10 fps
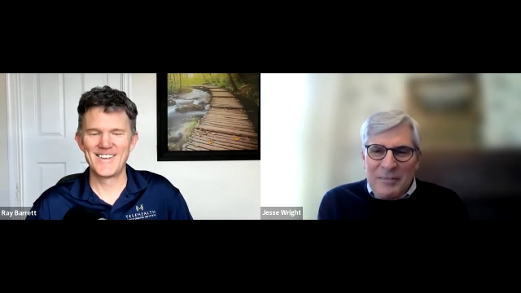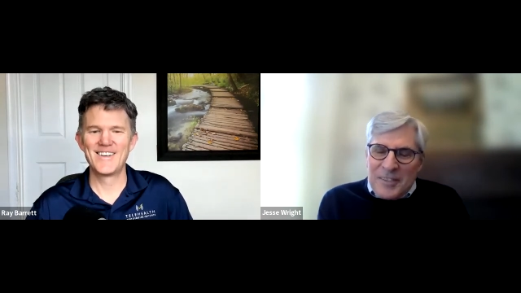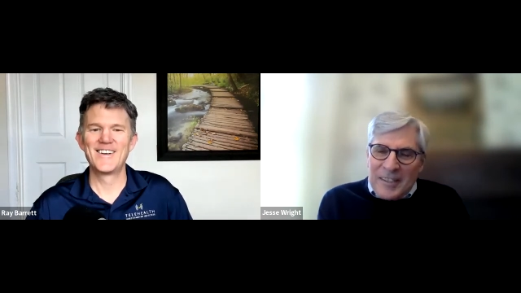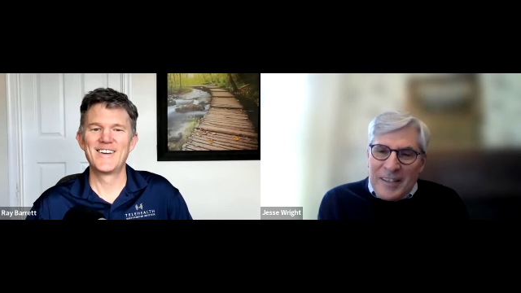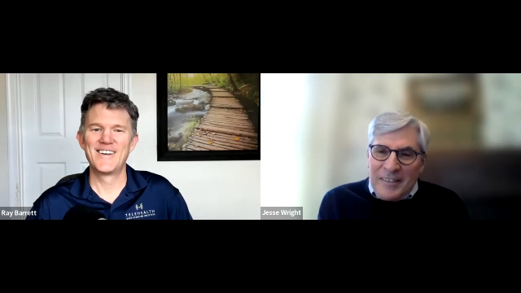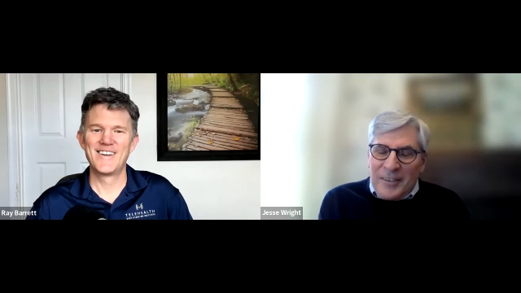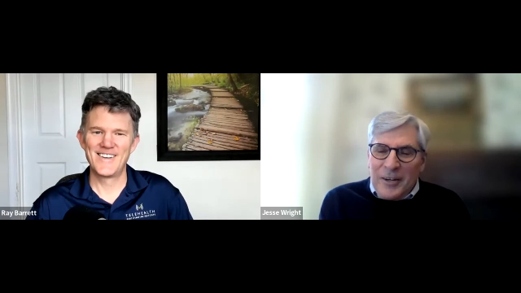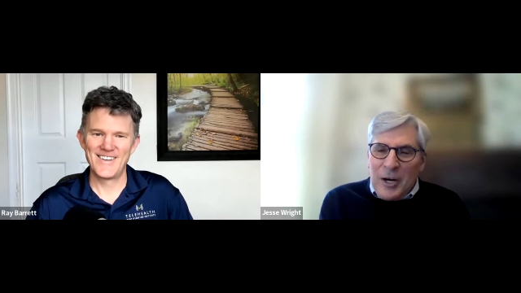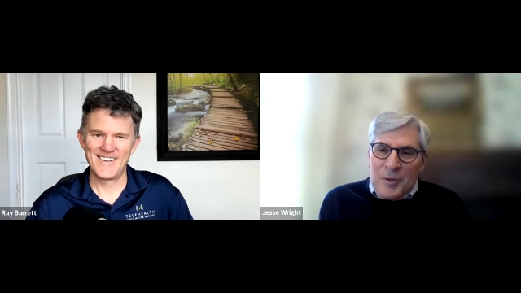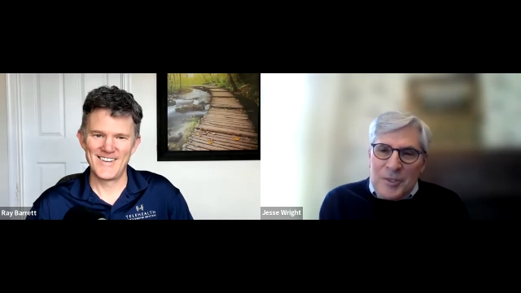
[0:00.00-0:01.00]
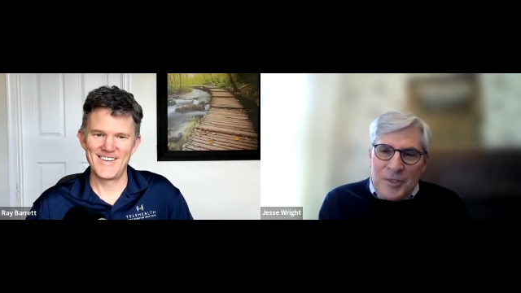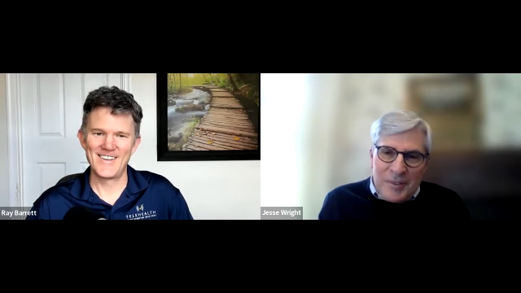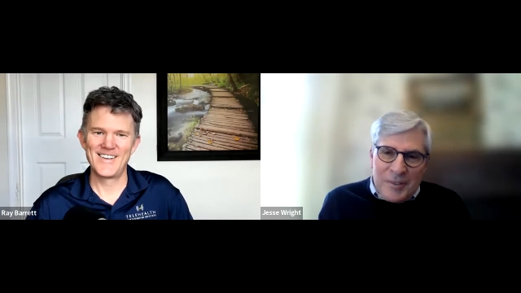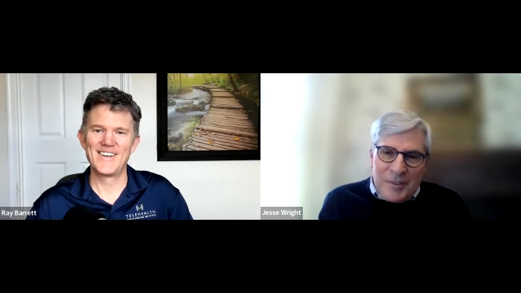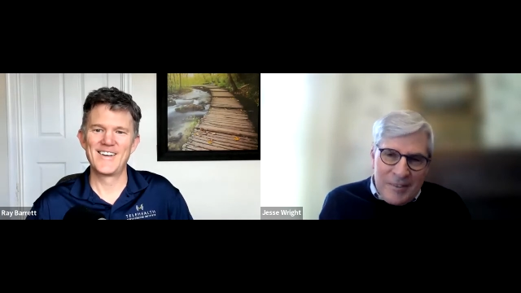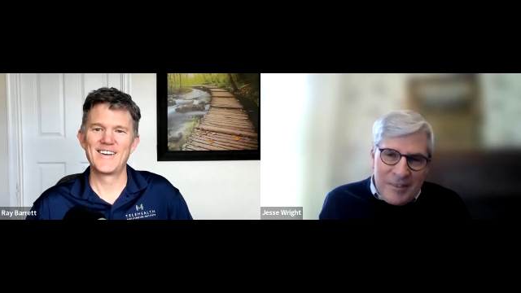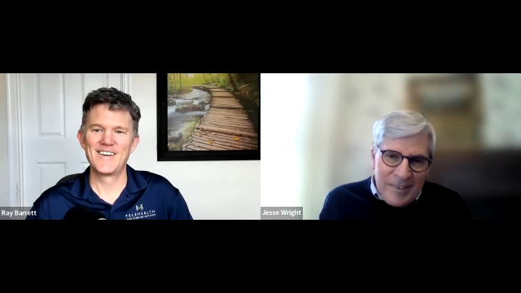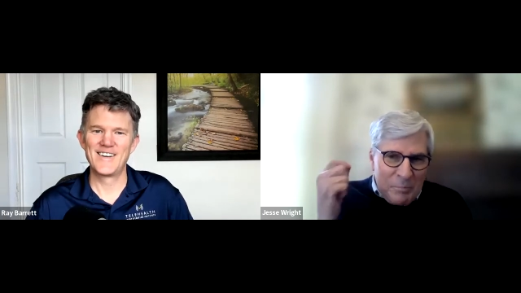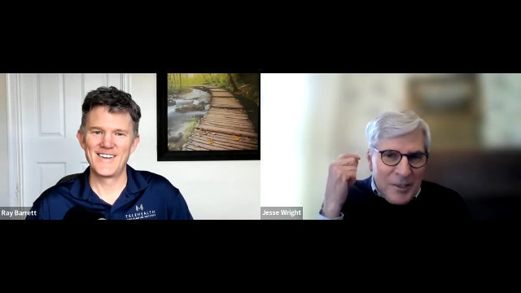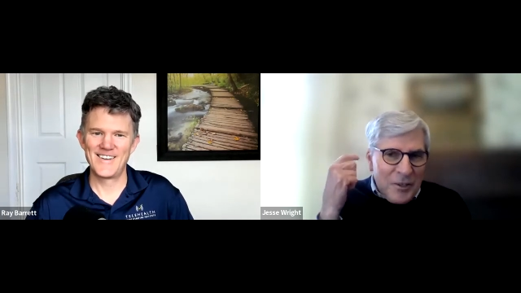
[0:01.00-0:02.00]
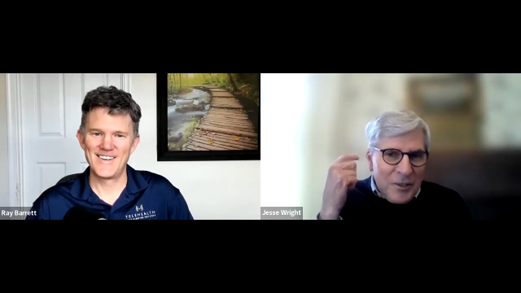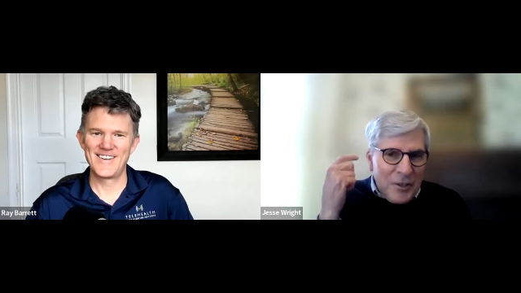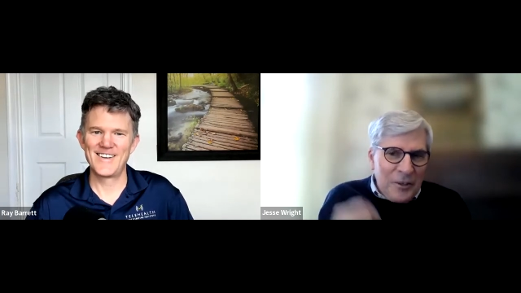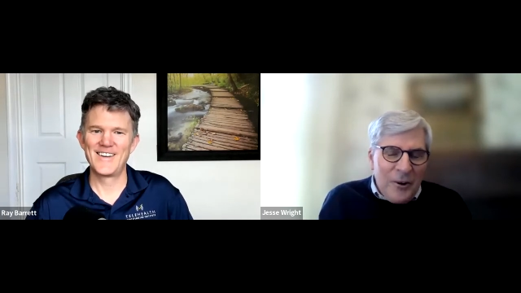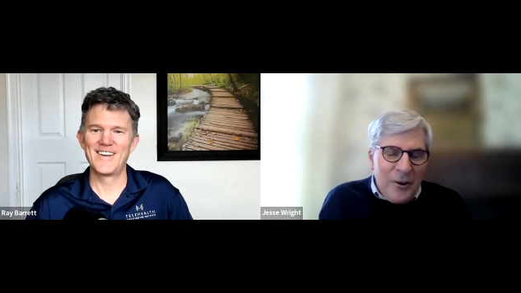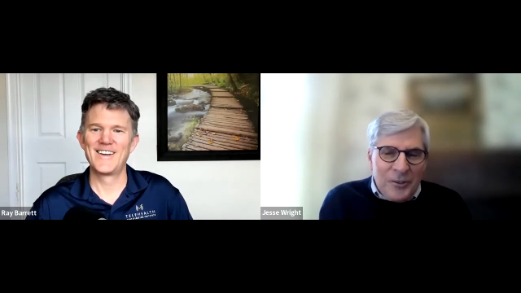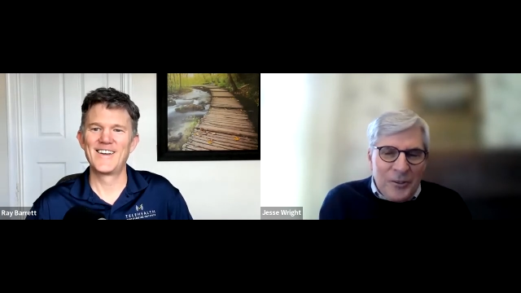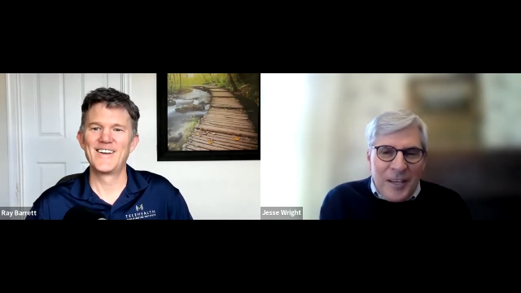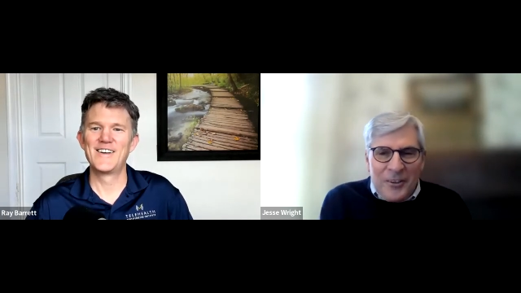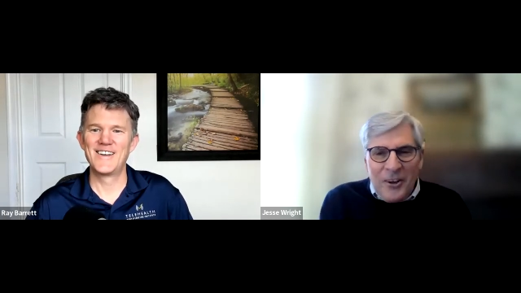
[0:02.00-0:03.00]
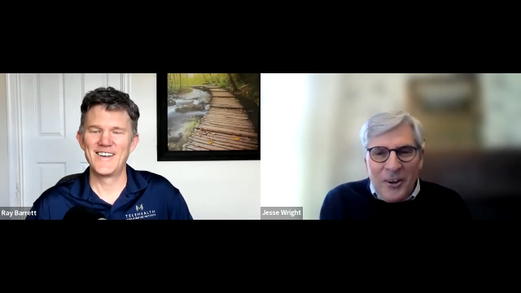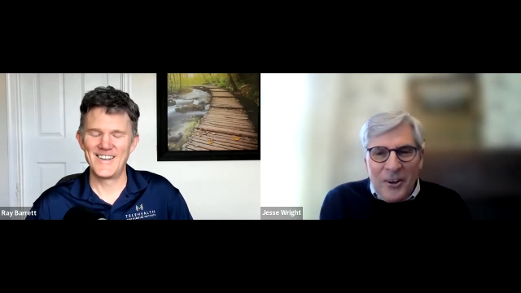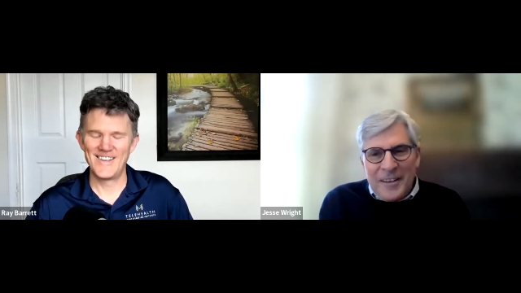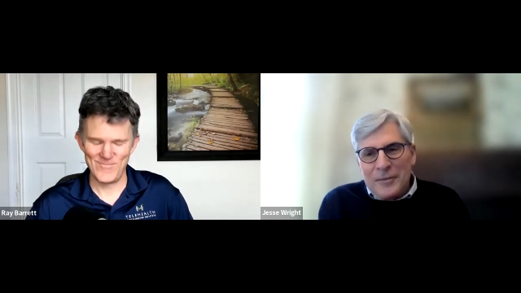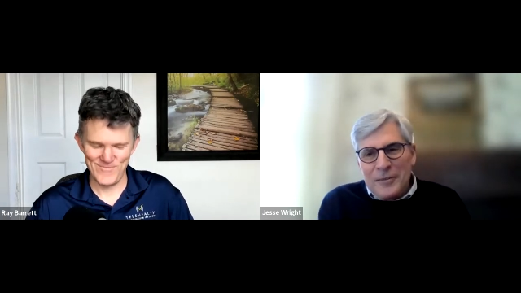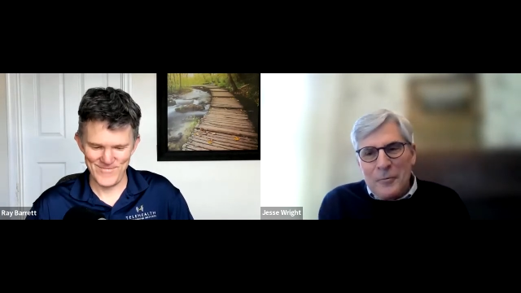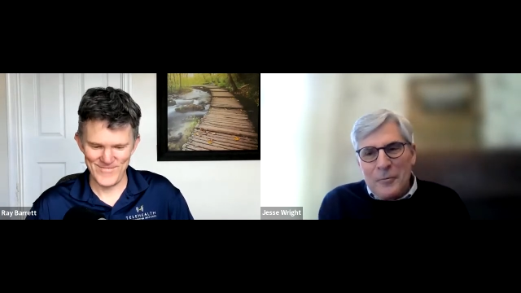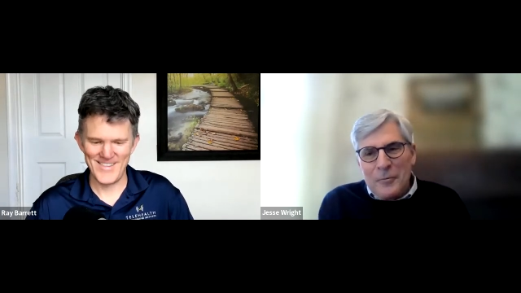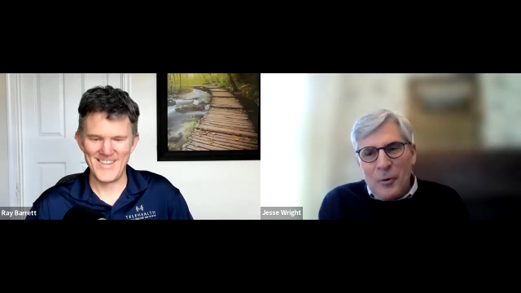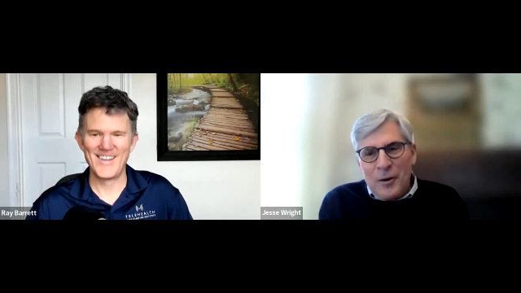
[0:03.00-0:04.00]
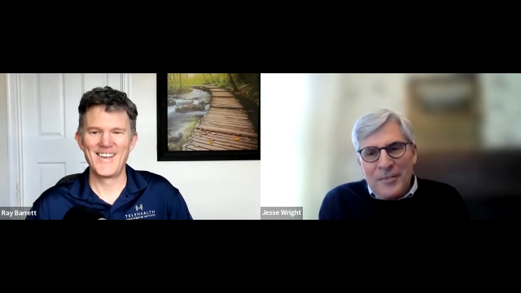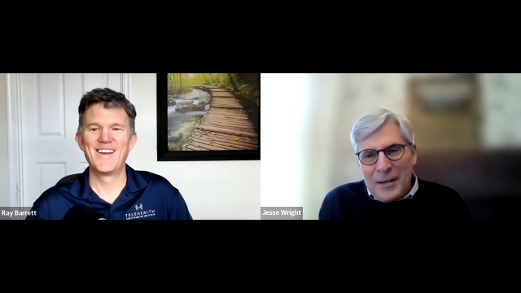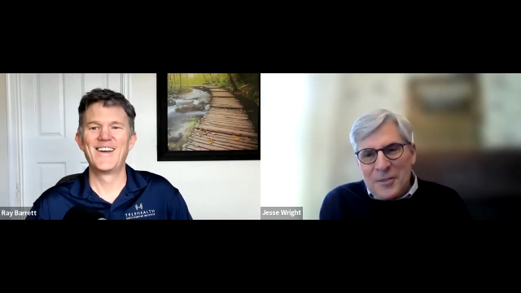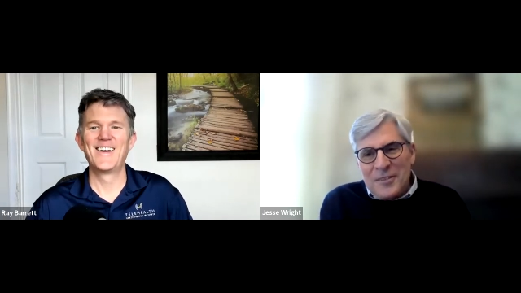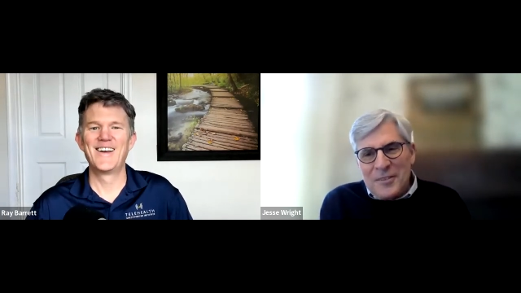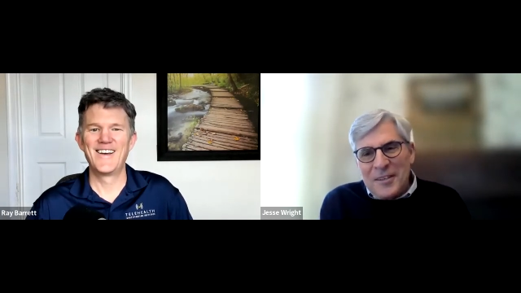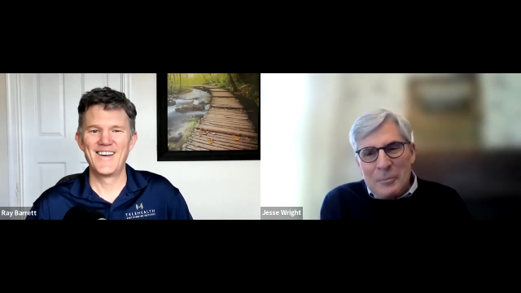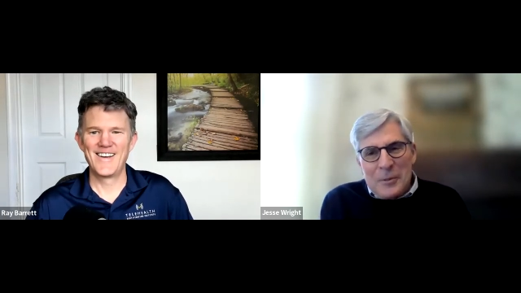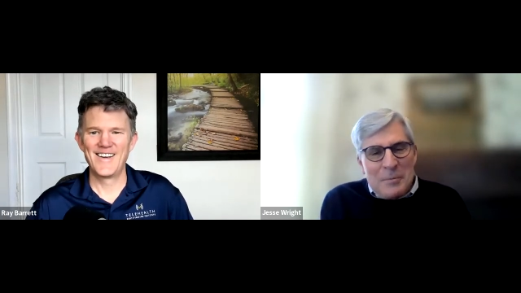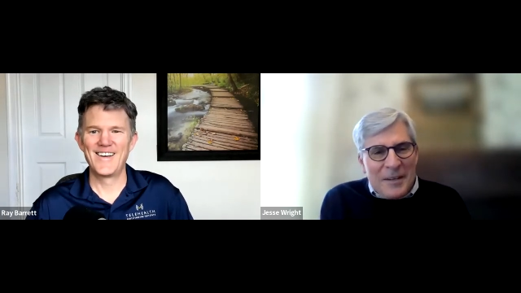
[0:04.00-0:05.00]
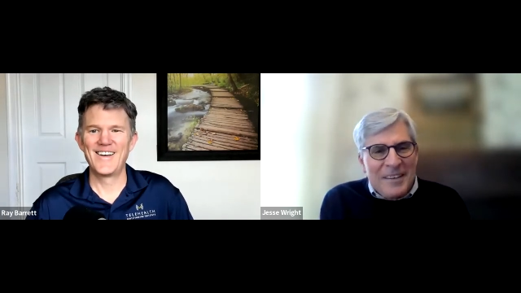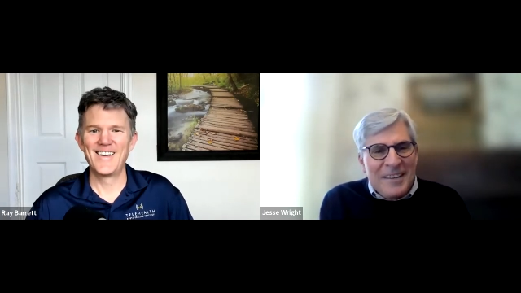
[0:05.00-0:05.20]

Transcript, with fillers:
Speaker 1: have. It's like a therapist plugged into your ear all day long. I don't know if I'd want that if I was in therapy.